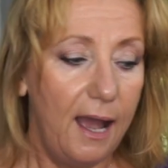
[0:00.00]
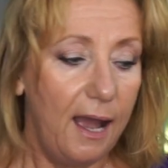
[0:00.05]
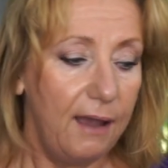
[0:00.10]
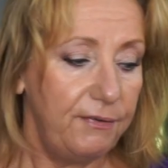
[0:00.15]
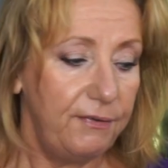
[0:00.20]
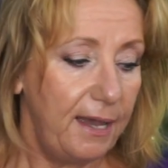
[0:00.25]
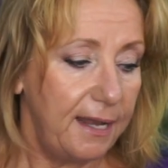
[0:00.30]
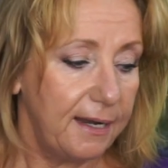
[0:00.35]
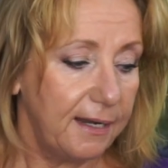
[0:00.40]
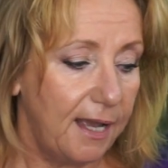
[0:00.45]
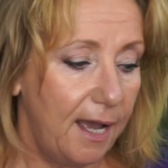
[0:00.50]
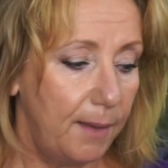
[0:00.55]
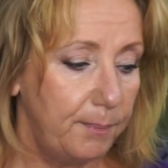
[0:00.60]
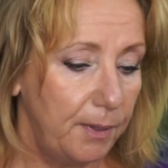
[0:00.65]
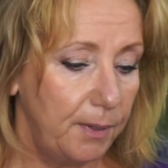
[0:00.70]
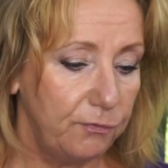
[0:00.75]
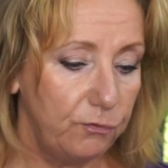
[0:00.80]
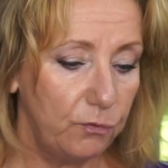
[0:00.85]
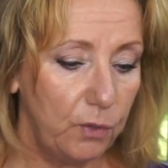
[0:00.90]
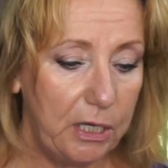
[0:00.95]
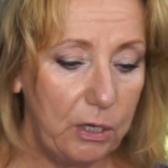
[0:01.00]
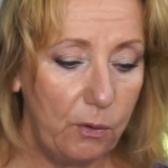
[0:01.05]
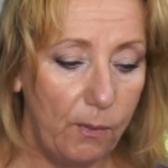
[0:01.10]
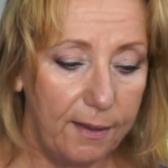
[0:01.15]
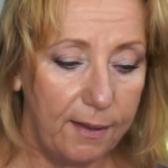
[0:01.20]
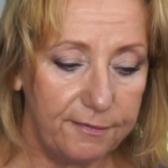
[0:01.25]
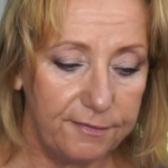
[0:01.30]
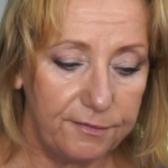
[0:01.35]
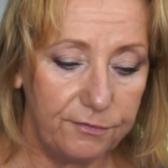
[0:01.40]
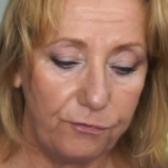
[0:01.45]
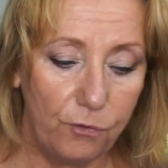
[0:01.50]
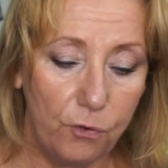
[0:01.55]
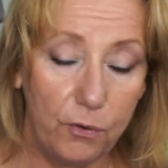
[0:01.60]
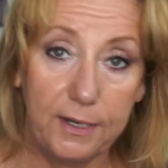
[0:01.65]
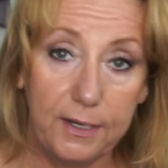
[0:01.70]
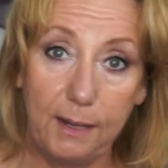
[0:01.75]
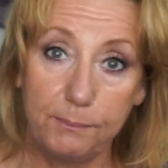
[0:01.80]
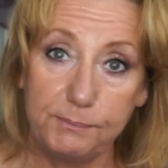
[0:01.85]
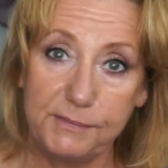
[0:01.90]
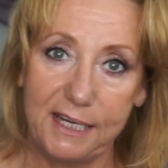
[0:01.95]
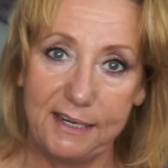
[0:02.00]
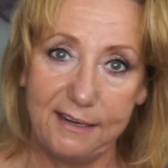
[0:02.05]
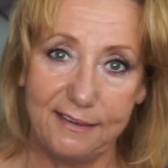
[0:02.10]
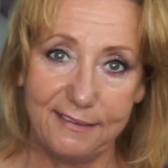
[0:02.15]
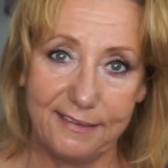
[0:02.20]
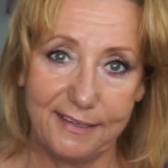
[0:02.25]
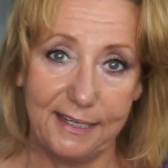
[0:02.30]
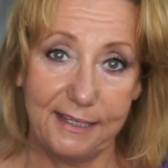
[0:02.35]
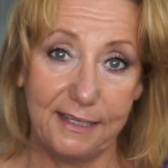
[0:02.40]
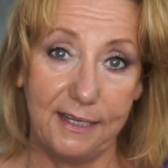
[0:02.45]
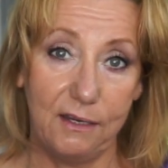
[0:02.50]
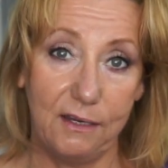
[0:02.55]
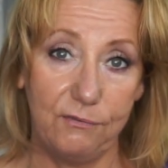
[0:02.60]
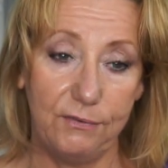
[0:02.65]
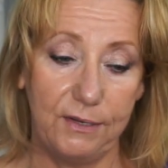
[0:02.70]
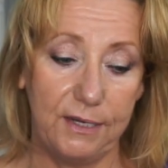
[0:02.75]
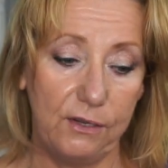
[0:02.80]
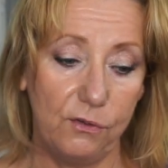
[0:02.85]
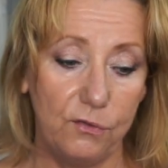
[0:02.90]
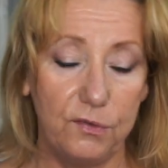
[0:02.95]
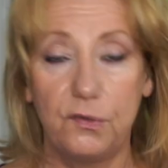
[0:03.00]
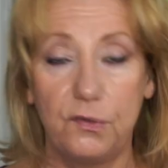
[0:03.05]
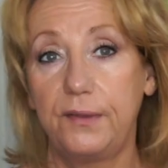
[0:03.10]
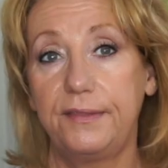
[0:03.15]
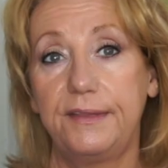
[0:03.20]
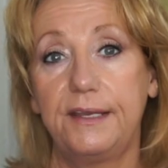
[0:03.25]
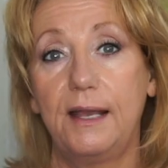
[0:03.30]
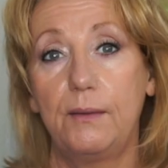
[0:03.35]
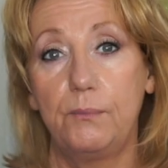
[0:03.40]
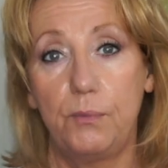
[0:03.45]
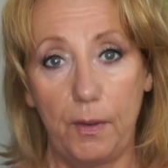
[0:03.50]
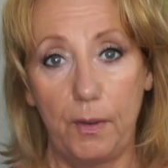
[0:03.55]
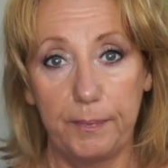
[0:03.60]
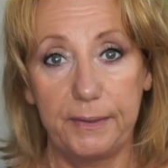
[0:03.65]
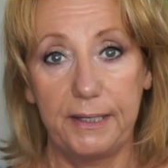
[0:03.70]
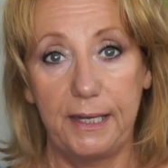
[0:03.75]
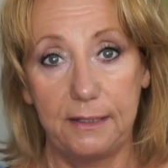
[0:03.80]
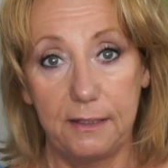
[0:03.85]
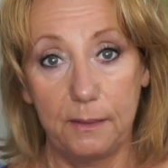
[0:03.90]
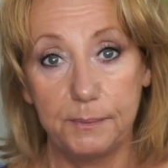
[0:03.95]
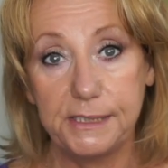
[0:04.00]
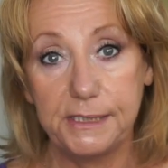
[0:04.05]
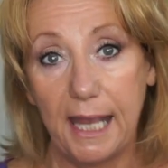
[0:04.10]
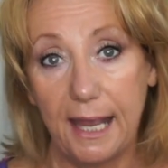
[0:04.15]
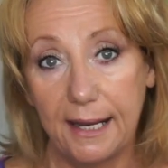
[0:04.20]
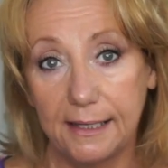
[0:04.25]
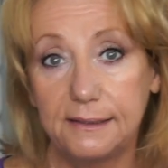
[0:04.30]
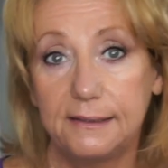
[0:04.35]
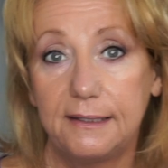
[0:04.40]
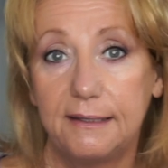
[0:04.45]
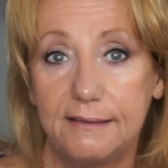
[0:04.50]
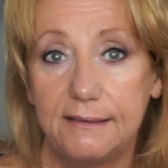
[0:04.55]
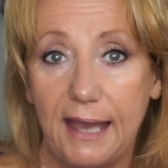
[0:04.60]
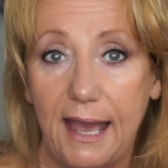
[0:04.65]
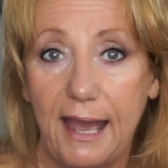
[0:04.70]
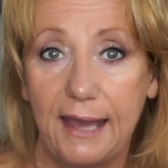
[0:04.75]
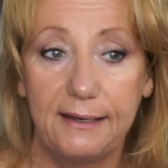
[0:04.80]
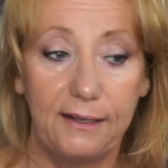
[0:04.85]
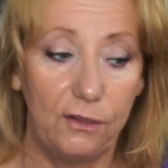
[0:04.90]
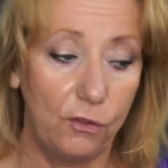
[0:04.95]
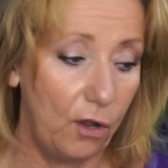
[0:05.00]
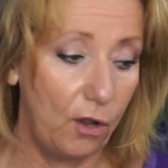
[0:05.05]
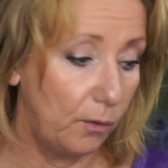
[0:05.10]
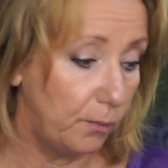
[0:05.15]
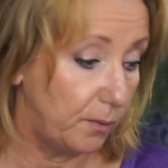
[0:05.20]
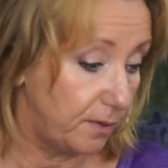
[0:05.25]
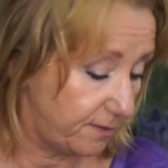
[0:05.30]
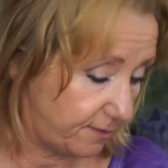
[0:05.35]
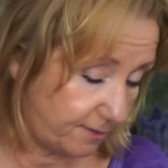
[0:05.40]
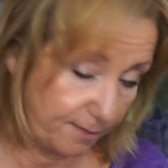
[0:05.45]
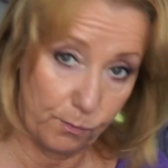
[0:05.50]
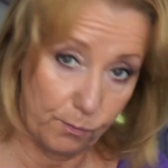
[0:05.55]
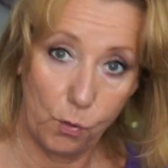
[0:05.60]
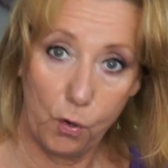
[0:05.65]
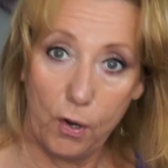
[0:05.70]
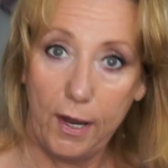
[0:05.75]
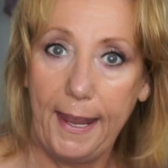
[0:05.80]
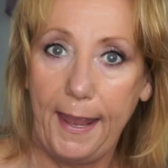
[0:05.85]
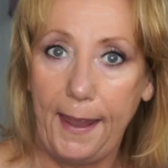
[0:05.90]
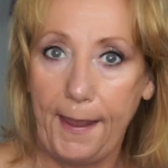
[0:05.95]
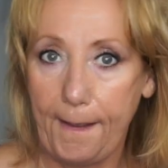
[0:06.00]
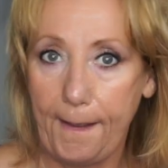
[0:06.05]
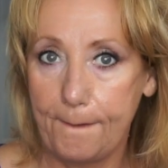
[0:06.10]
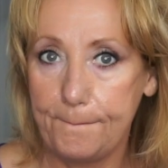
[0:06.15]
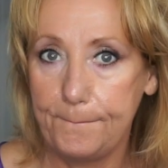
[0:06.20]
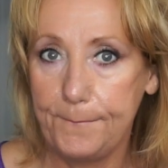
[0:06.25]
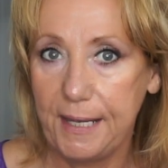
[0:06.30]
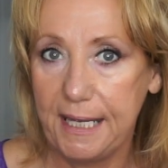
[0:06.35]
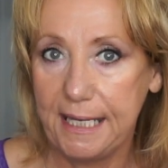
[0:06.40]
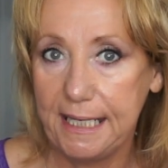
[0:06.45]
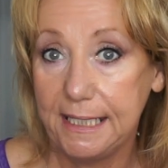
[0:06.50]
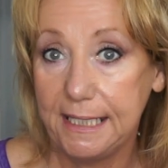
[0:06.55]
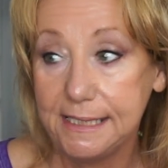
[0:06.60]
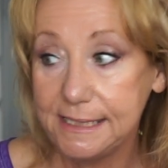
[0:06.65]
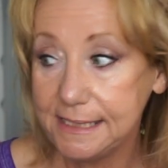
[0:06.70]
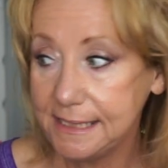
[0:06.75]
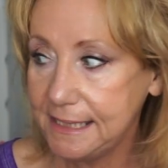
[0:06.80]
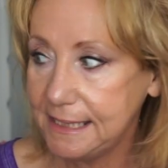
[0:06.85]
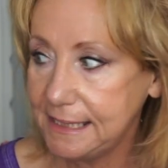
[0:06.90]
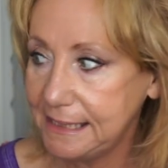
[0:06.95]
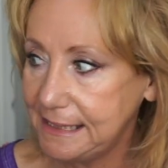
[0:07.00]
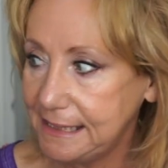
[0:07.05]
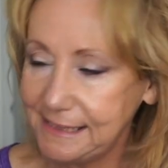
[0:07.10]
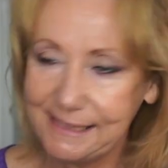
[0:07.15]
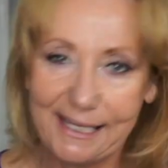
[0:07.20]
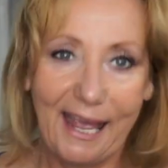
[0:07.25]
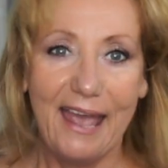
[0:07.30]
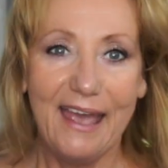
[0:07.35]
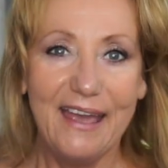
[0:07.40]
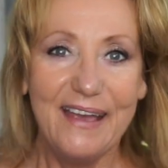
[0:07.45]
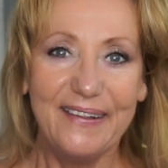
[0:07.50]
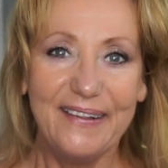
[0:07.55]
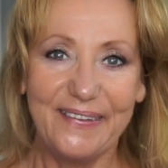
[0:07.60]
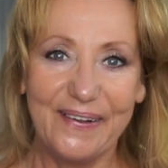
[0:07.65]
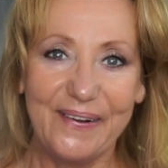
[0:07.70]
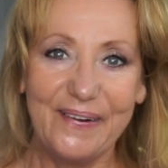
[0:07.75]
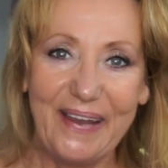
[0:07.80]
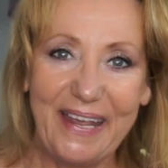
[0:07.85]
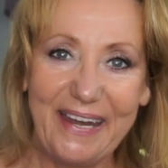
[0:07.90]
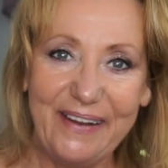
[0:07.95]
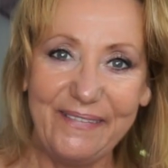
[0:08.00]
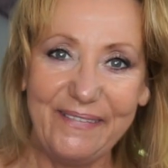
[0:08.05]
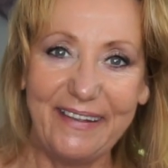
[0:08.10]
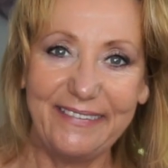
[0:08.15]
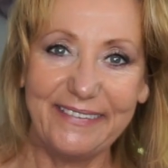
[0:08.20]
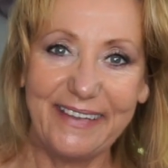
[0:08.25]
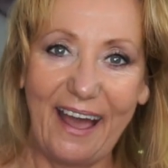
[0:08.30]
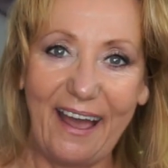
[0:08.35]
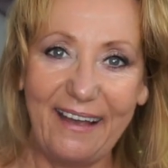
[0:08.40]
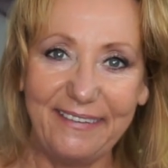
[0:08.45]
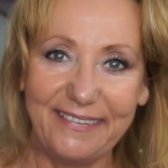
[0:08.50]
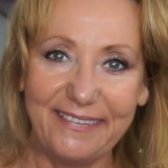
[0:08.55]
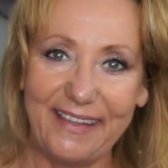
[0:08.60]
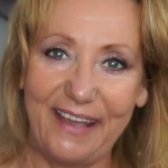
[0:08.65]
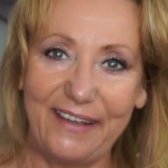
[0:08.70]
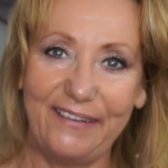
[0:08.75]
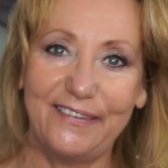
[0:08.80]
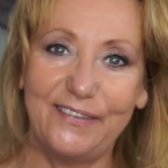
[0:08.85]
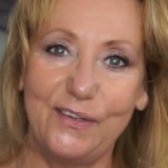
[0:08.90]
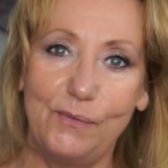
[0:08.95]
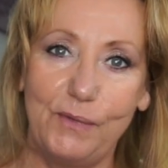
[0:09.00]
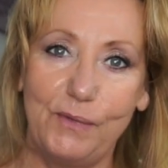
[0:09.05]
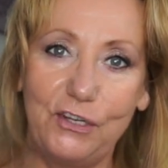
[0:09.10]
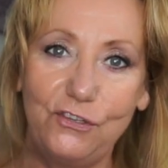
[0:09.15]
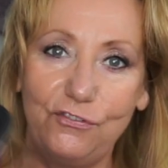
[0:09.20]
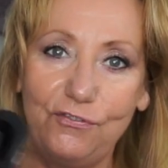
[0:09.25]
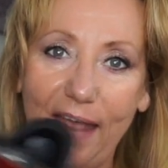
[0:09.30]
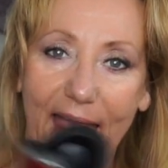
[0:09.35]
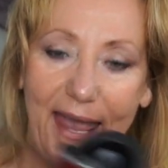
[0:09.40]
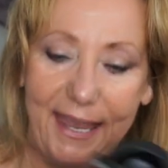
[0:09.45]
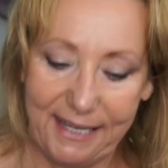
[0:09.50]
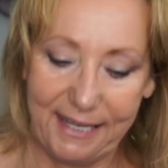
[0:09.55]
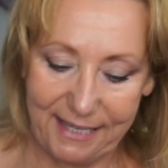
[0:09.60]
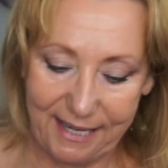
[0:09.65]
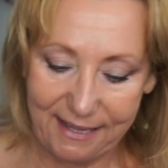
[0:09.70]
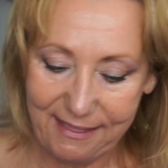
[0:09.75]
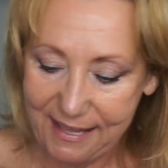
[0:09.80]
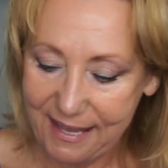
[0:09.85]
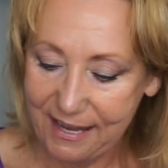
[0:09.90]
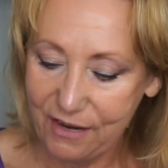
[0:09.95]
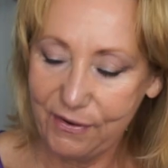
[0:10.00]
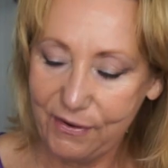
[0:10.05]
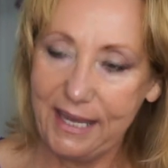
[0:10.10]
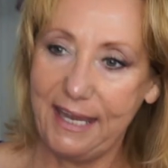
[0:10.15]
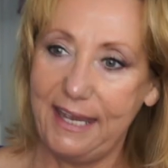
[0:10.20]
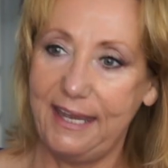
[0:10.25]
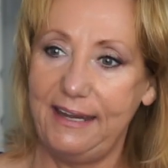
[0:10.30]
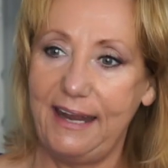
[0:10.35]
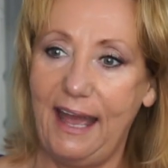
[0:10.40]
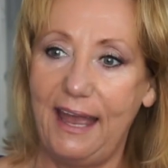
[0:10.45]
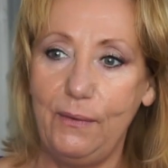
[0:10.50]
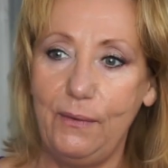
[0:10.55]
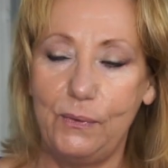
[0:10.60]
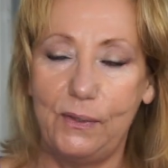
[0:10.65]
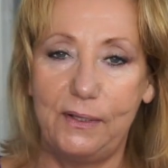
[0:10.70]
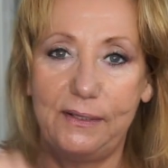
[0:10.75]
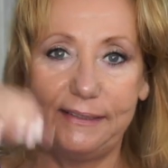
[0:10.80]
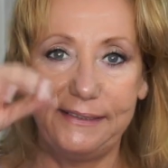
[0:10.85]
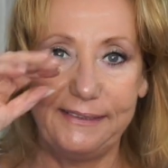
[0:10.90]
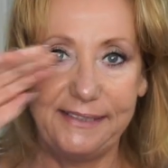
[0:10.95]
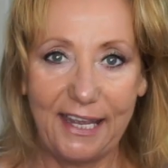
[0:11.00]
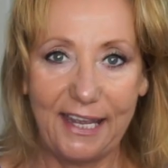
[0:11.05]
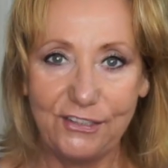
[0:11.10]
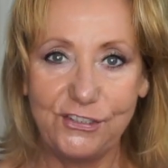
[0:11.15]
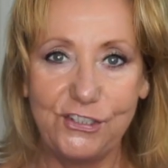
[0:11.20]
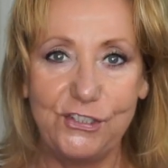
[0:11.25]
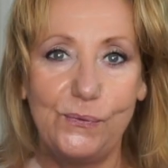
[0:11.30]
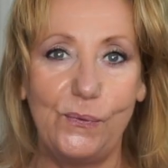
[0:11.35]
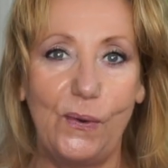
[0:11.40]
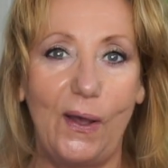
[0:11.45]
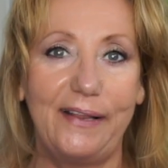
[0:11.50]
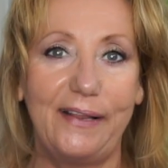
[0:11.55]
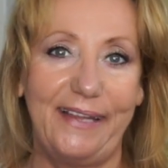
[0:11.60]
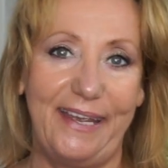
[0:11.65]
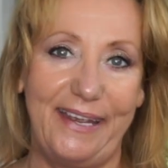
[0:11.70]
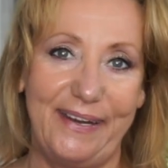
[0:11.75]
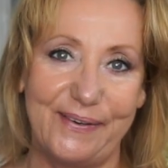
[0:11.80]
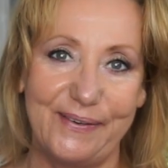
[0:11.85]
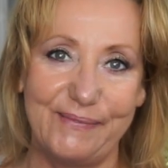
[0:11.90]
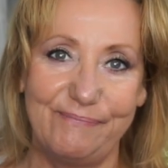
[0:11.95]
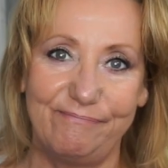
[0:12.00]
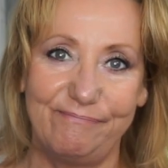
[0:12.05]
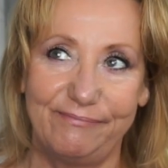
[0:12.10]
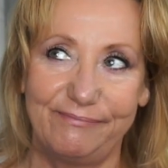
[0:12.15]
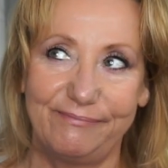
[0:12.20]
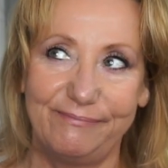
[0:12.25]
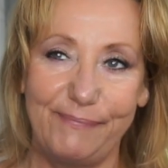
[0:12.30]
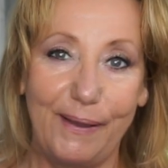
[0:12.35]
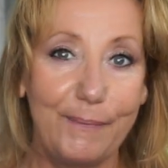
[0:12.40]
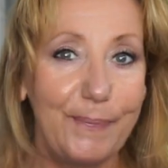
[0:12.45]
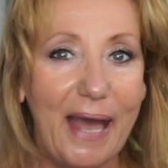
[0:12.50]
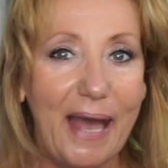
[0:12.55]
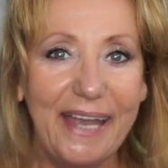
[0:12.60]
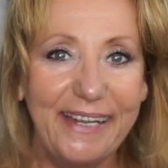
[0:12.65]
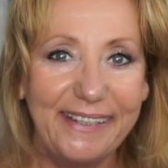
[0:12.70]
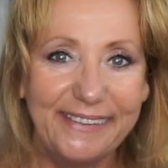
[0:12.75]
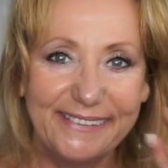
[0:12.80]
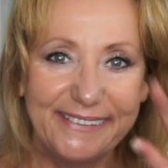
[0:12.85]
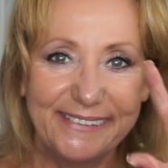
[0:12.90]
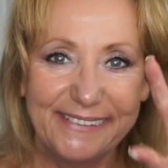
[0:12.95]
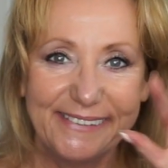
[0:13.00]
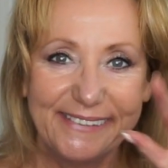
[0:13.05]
I've had a couple of requests for an updated skincare video, so I think I'll probably end up tackling that along with some more hemp teas. So anyways, guys, thanks so much for hanging in there, and I will catch you all later. Bye-bye.